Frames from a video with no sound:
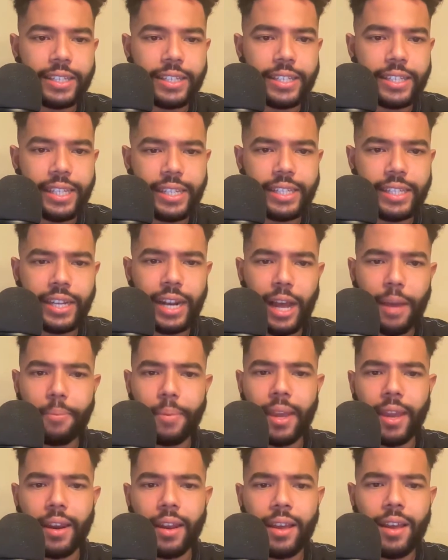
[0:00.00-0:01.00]
season, I
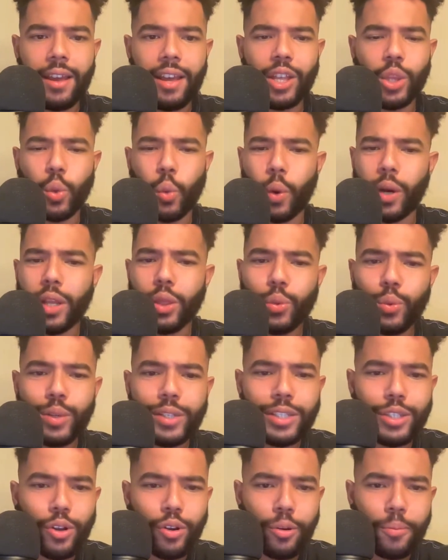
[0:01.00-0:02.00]
mean, 23
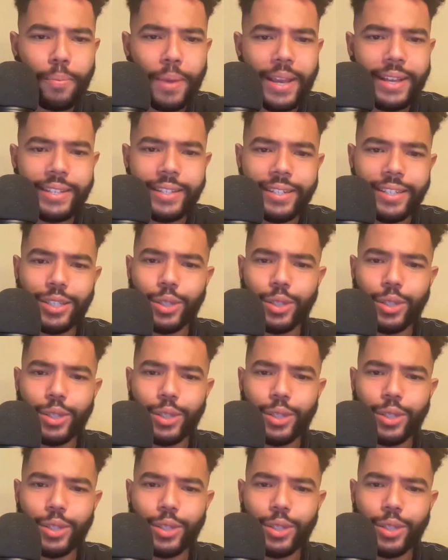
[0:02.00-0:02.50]
stolen bases,